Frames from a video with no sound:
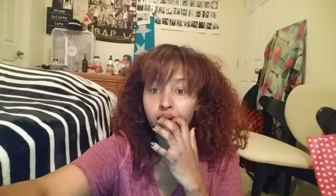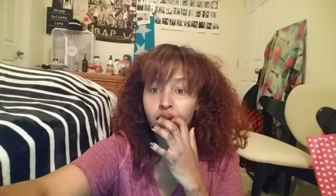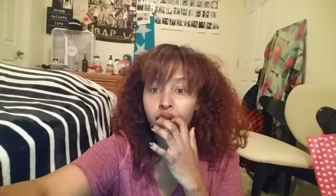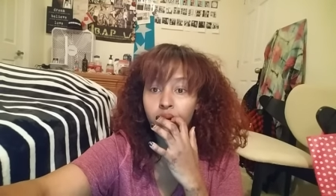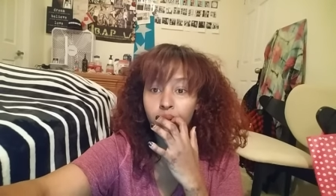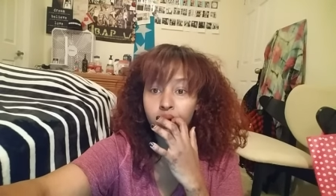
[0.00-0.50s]
Are
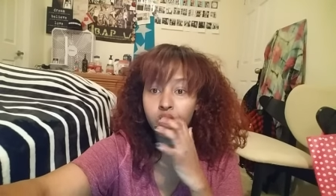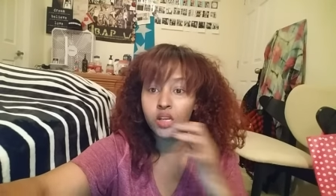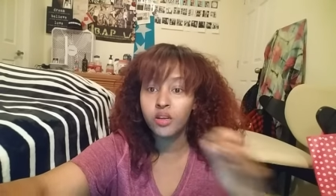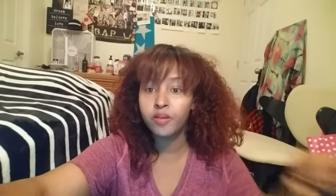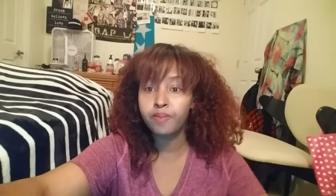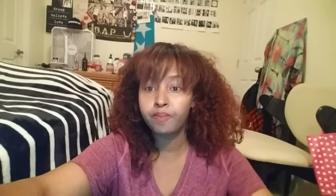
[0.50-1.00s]
you gonna work?
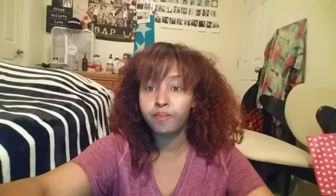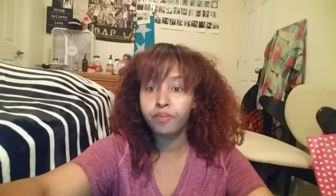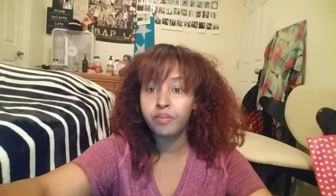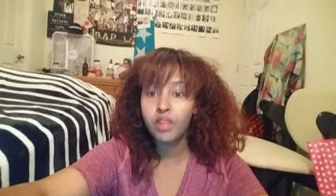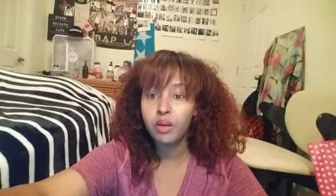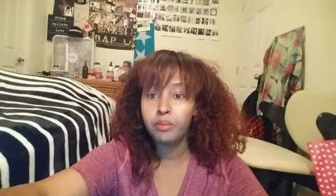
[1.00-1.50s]

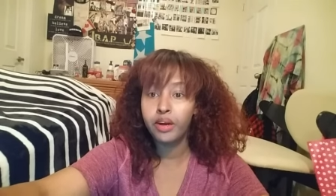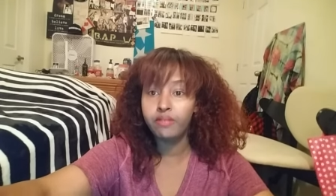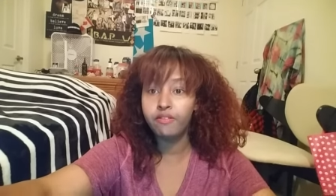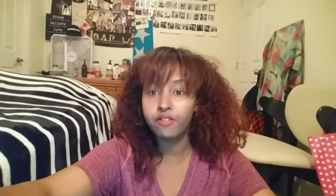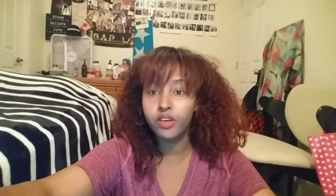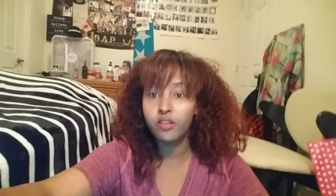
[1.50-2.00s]
My
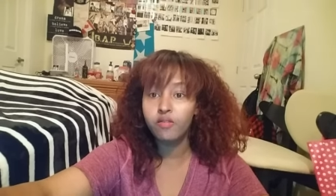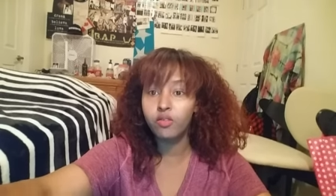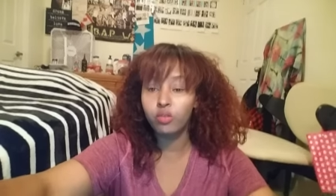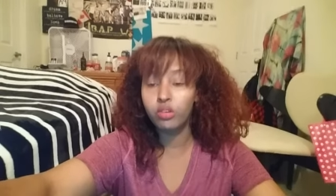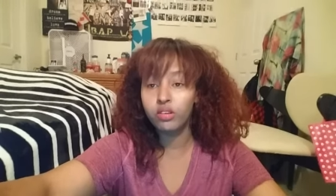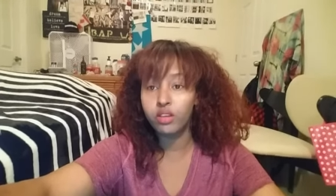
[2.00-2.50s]
freaking
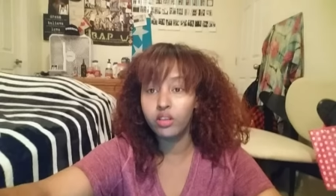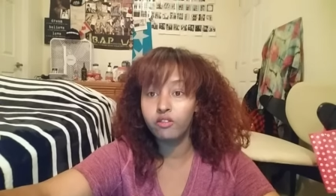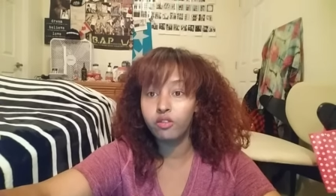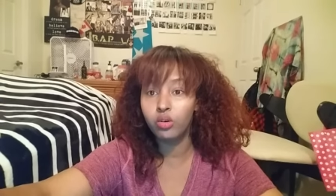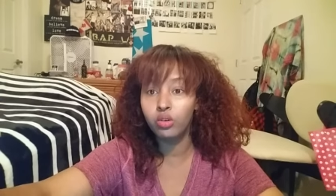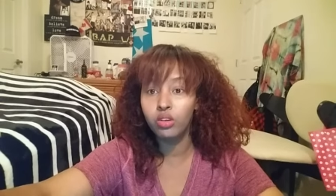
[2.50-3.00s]
phone is like
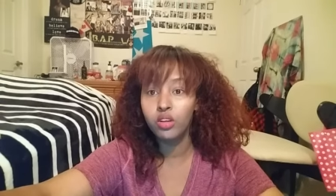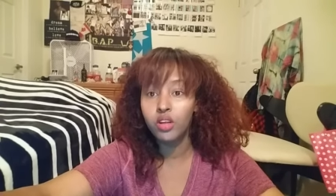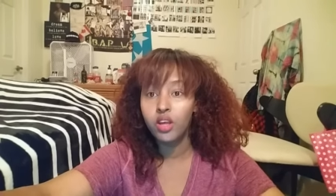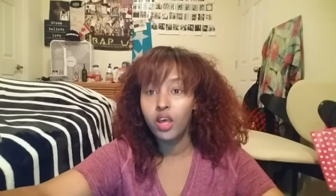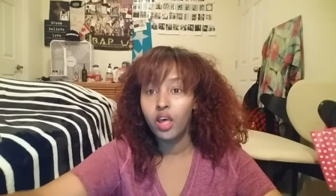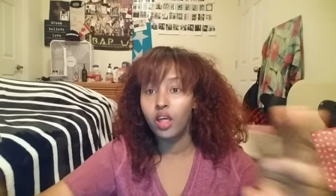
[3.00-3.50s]
full,
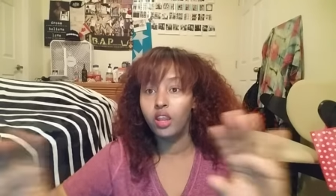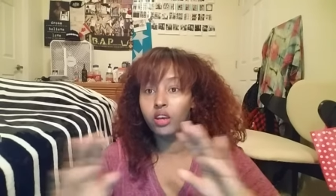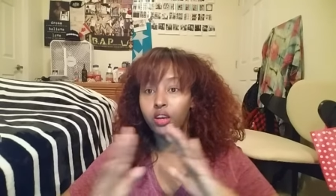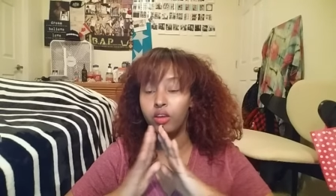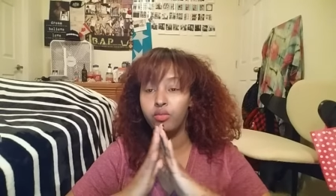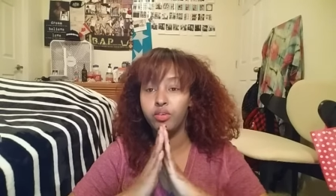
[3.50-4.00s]

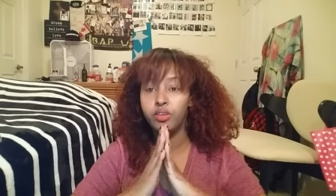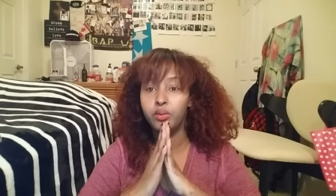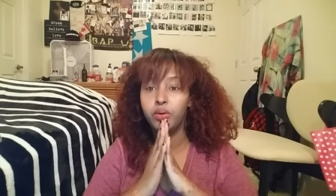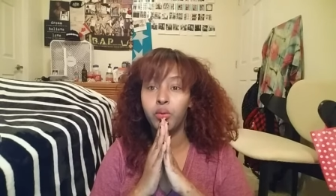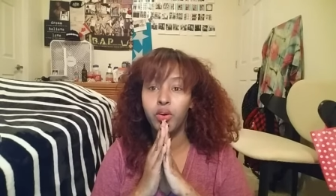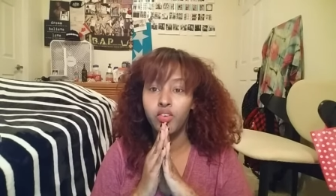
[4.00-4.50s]
and I really
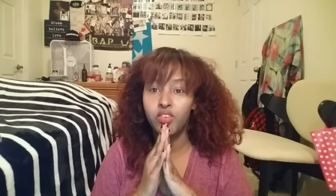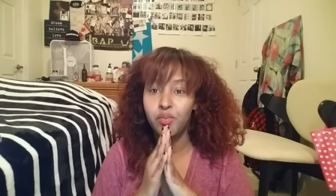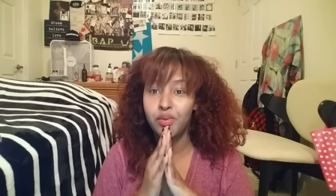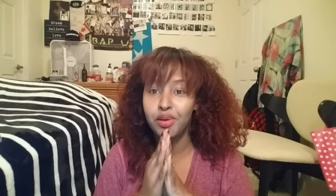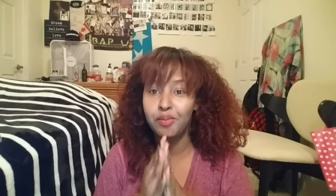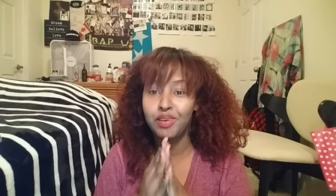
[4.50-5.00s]
want to watch
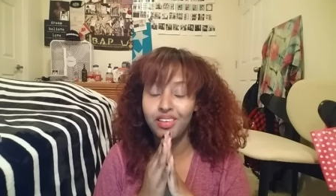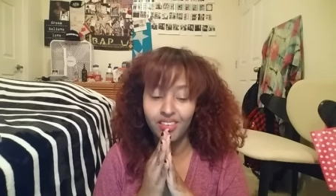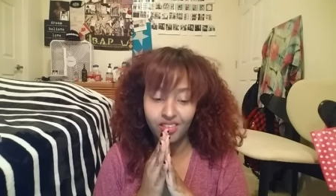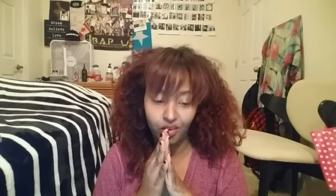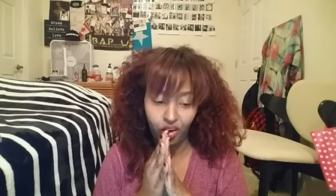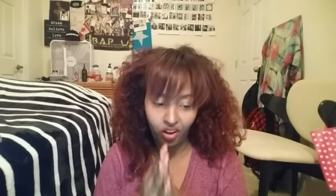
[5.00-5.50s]

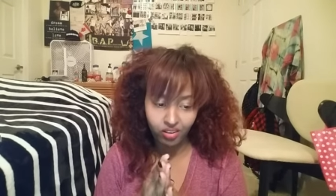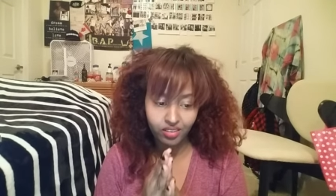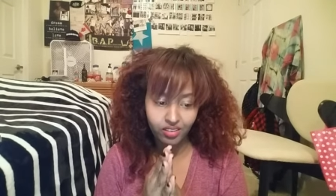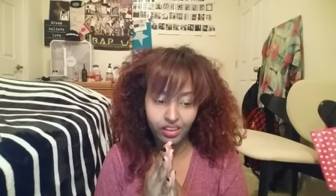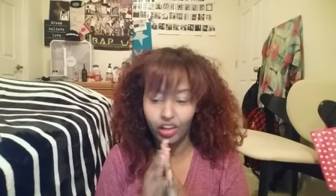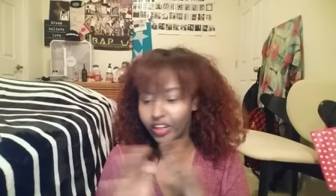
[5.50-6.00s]
VIPs all
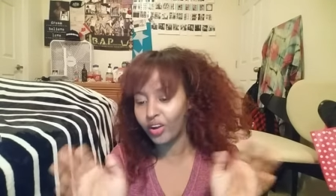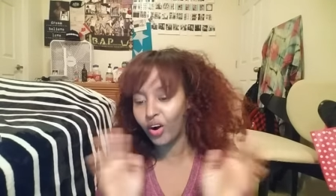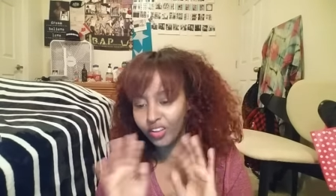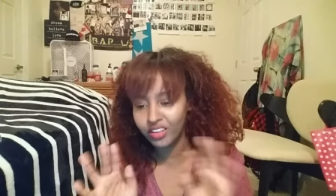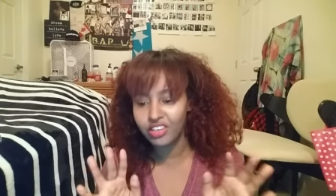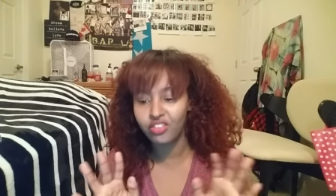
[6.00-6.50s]
like
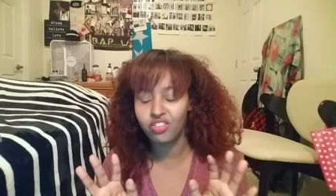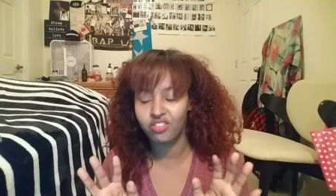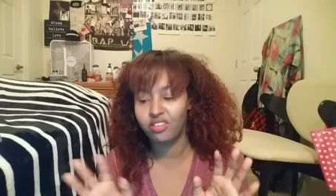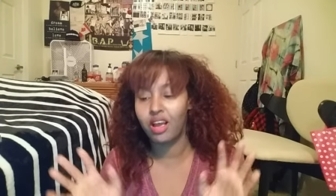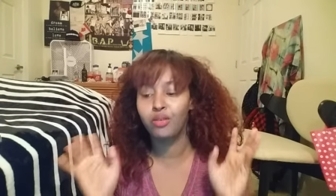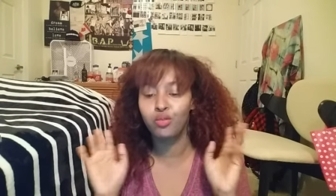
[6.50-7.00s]
all the
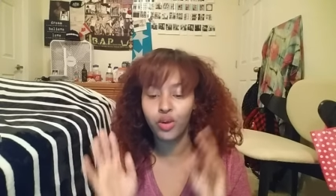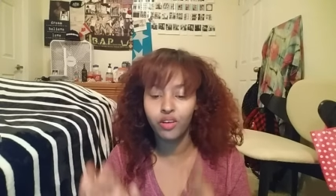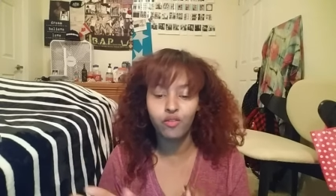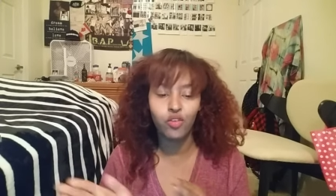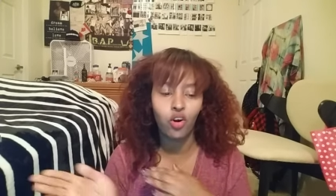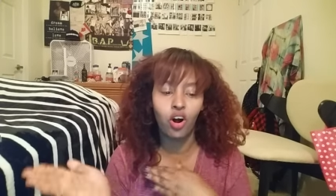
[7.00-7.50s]
teasers. I was
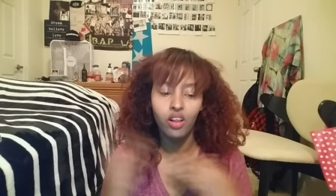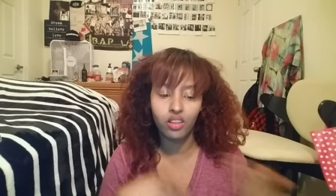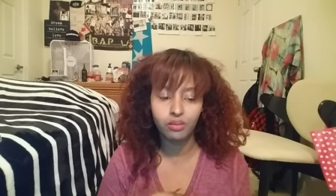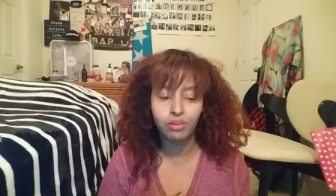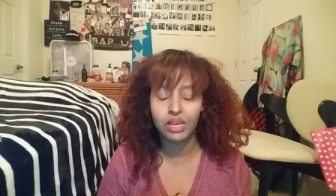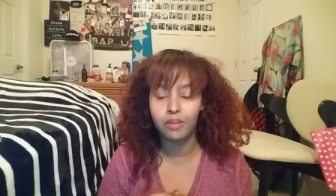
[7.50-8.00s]
waiting for all of
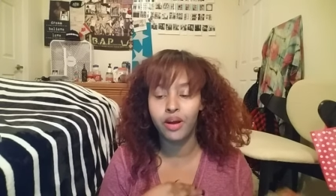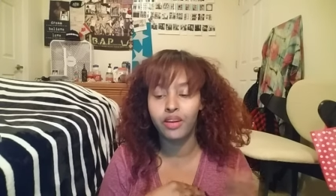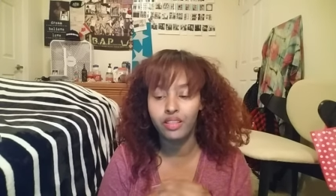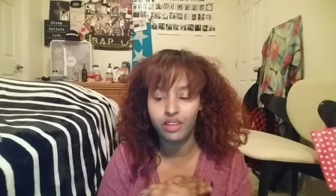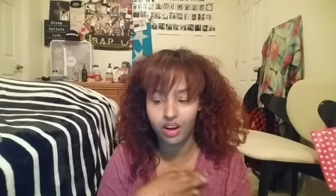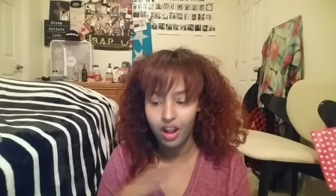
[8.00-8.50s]
them to come out,
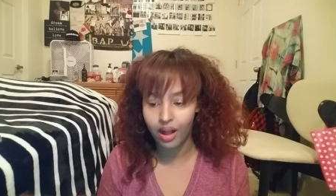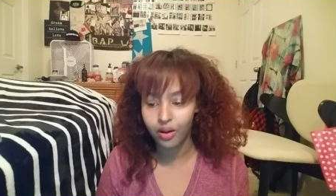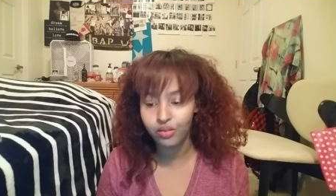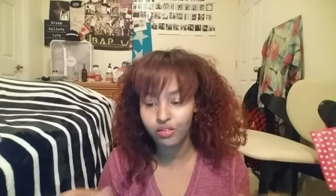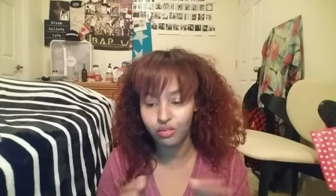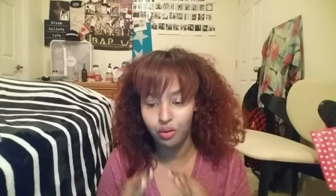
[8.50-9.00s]
and they're
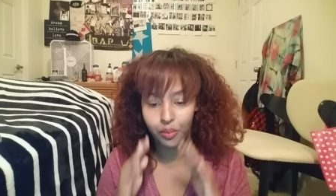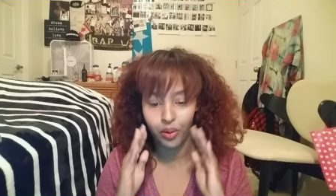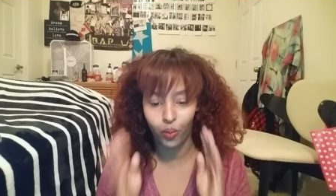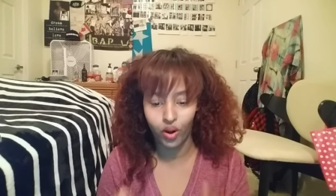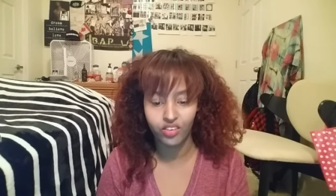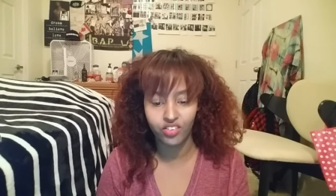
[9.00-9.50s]
out, so I'm
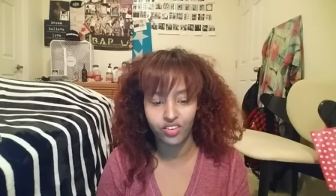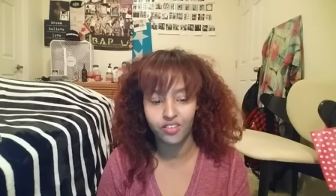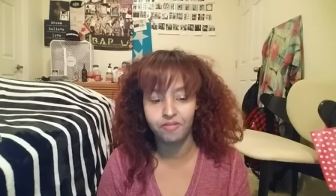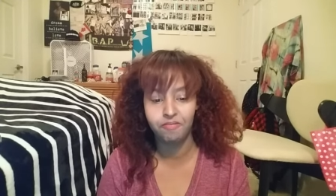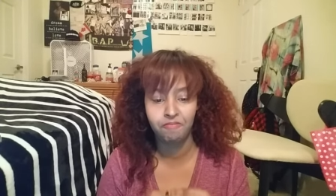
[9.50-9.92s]
gonna watch it.